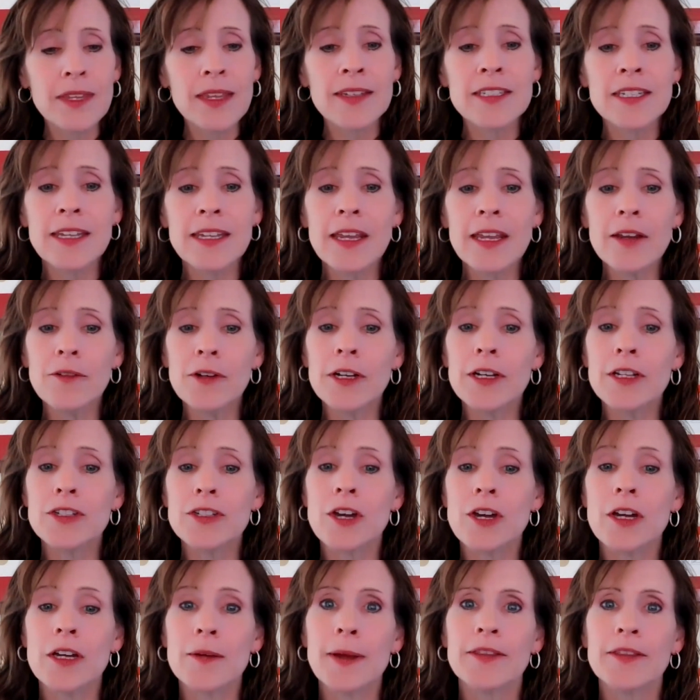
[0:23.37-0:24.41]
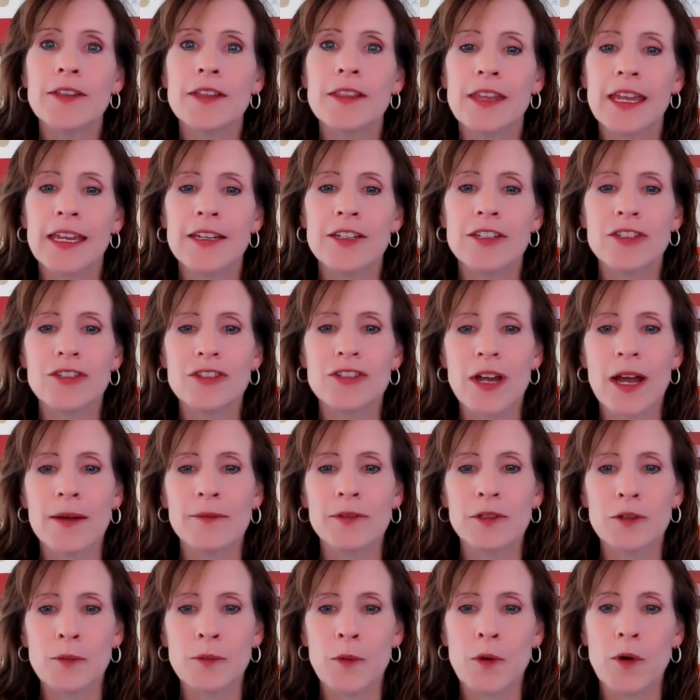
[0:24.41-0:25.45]
Today, we're going to talk about the latest
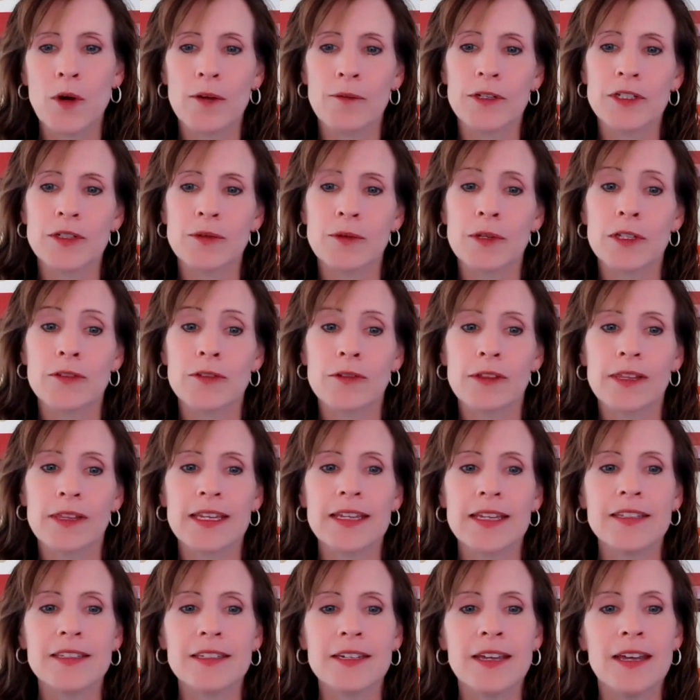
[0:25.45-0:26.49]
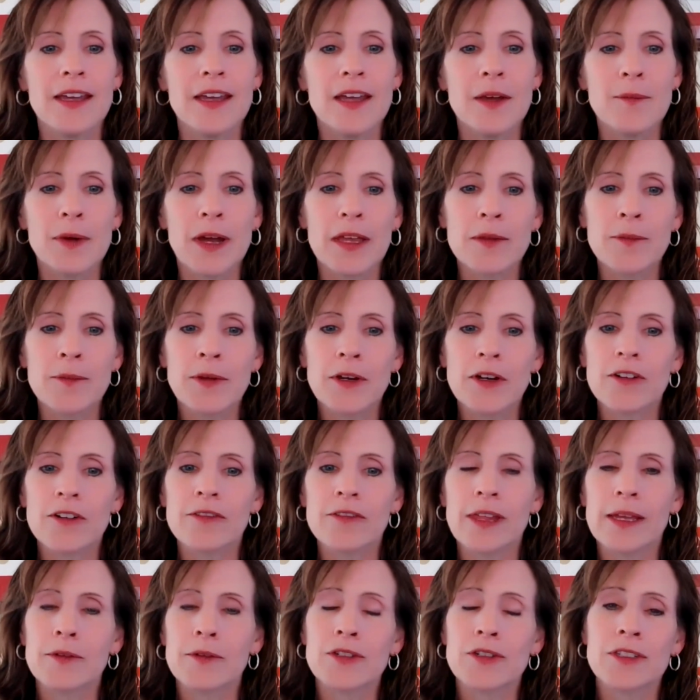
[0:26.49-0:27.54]
jobs report, which was released by the Bureau of
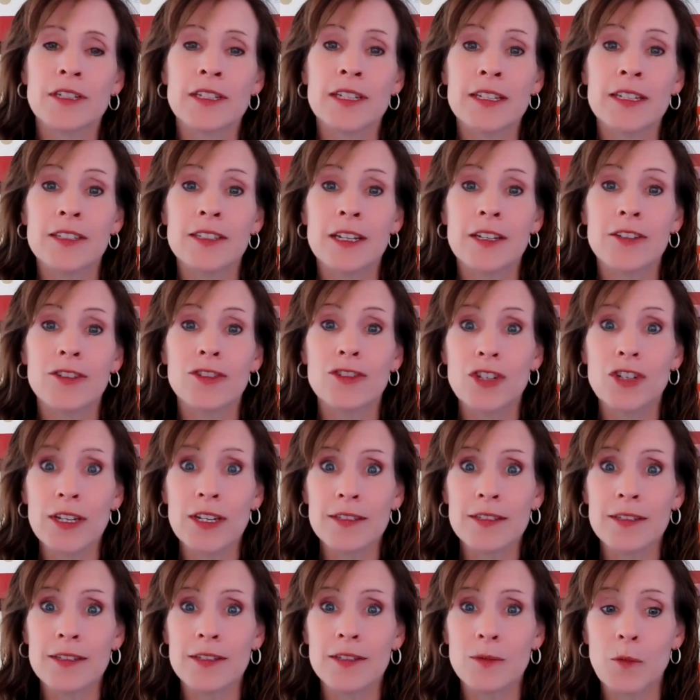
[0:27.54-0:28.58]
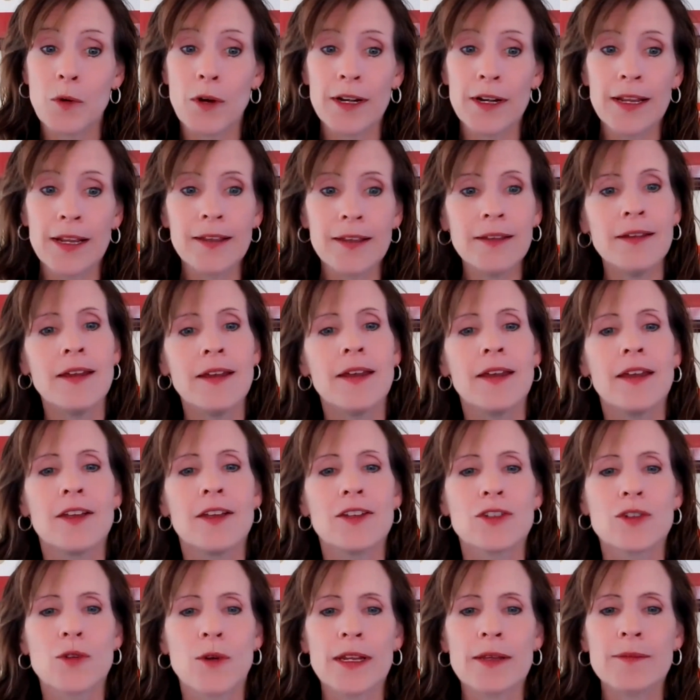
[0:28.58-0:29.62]
Labor Statistics just this morning.
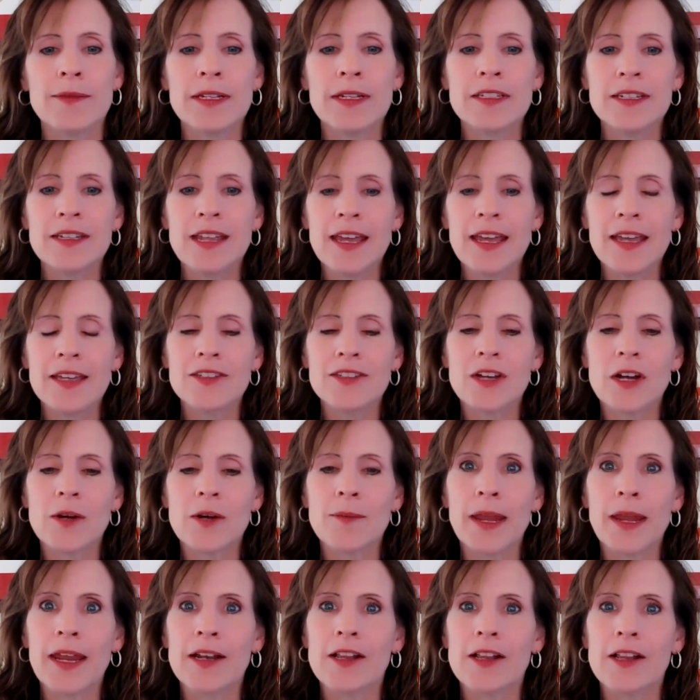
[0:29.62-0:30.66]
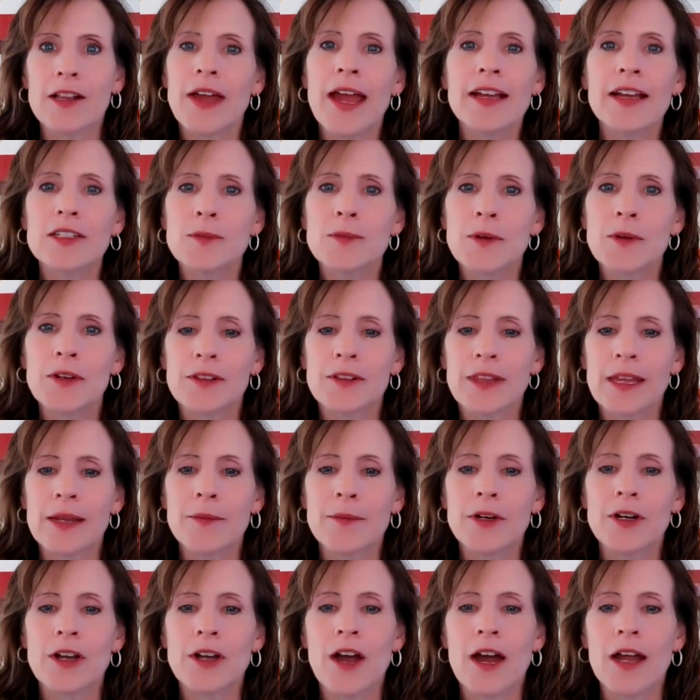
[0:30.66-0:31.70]
Joining me today is our panel of expert
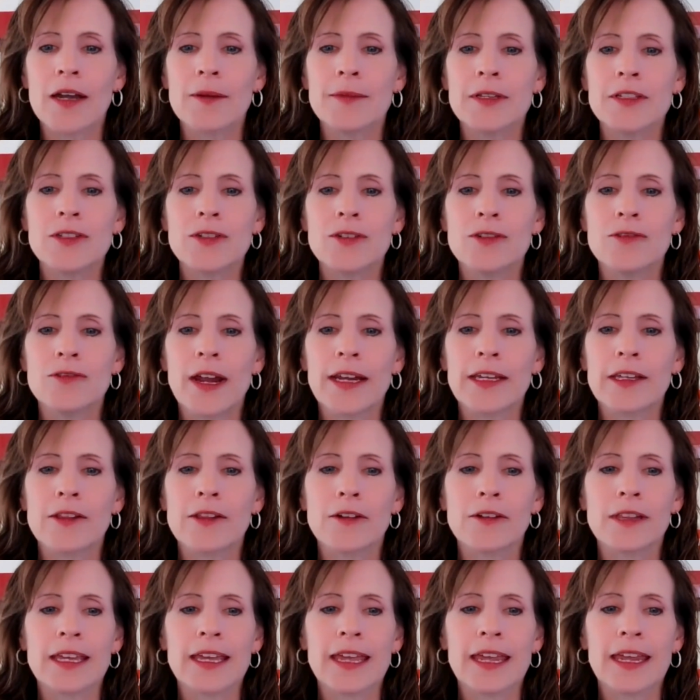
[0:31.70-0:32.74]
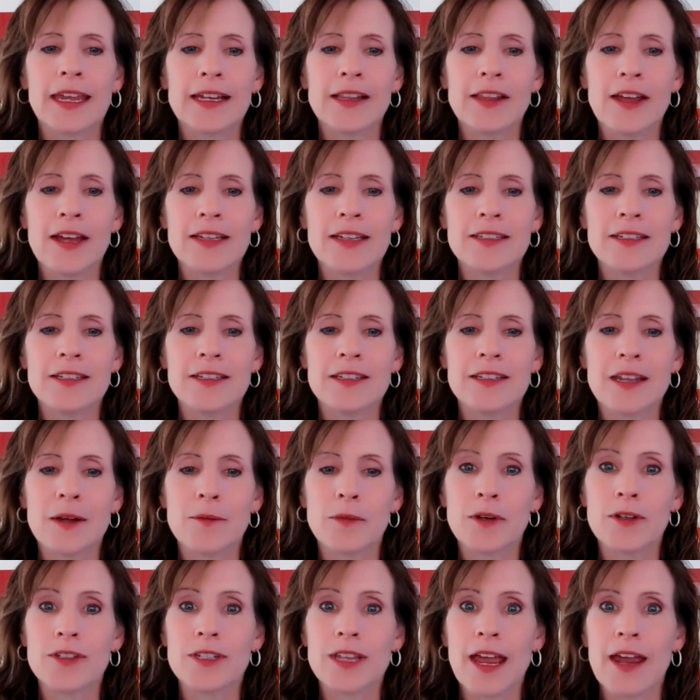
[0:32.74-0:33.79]
labor economists who regularly analyze these
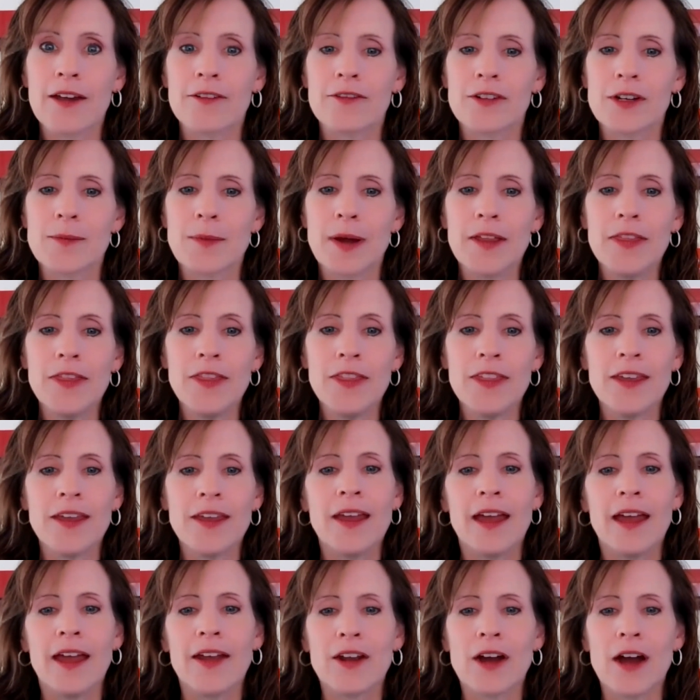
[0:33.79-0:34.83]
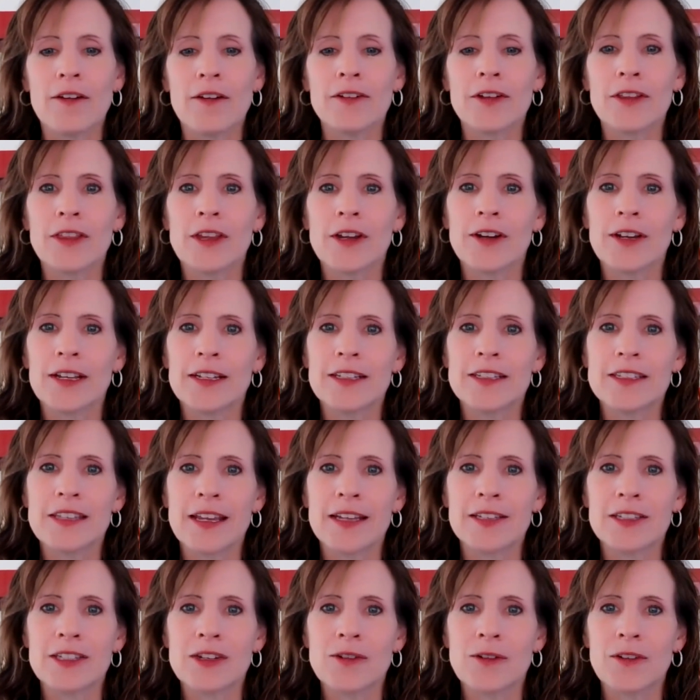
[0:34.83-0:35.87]
numbers every month and offer their
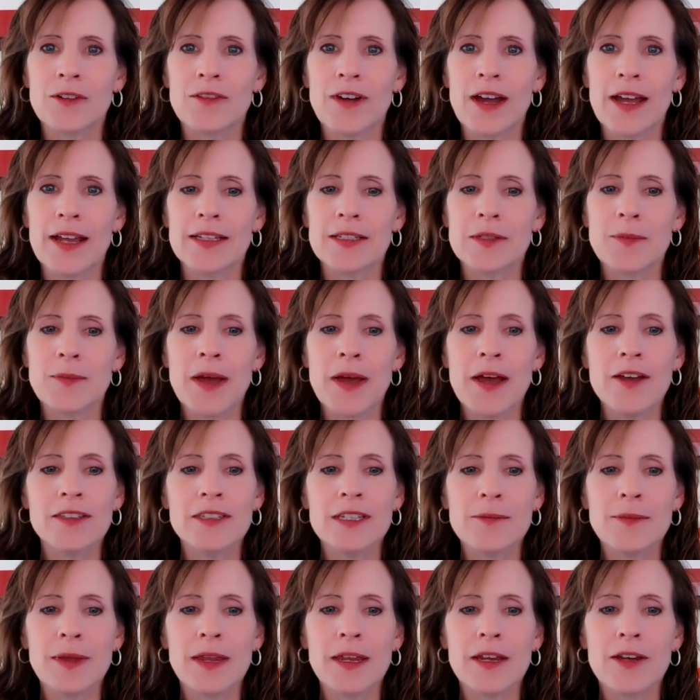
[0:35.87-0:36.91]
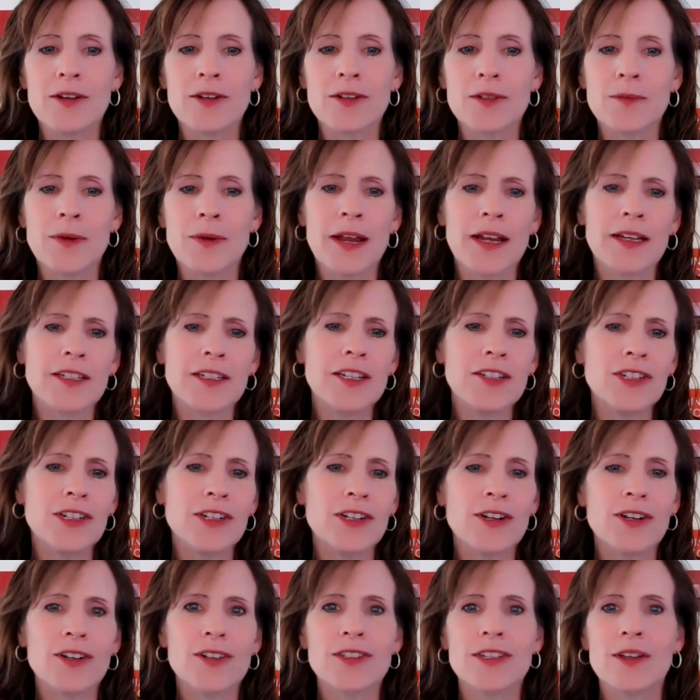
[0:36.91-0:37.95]
insights to advise policymakers,
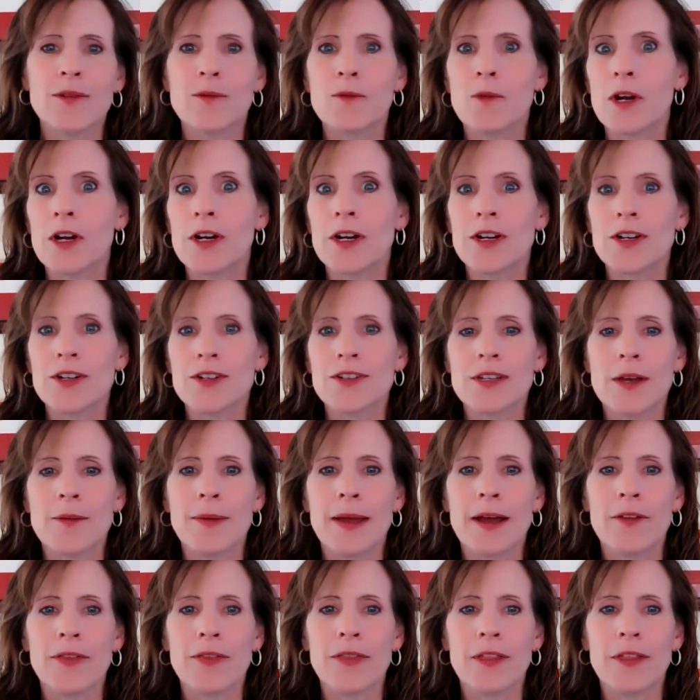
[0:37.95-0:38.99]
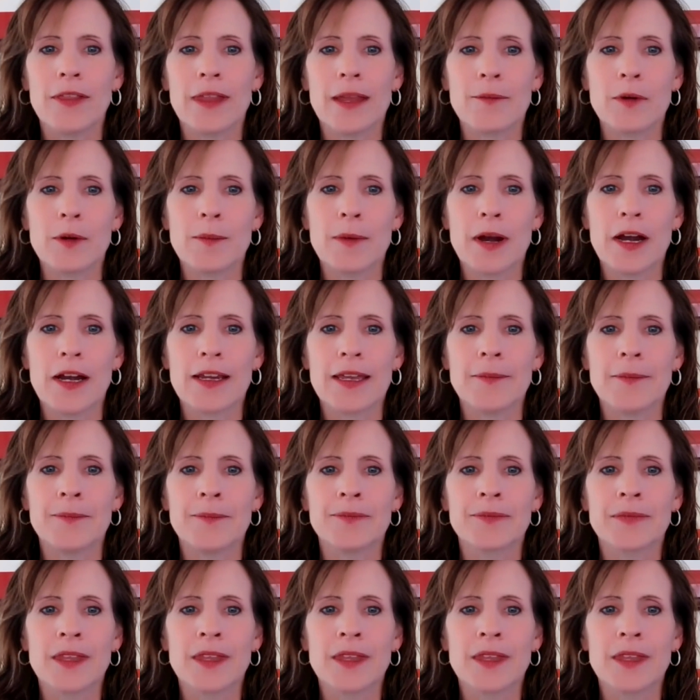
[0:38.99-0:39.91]
practitioners, and workers about the labor market.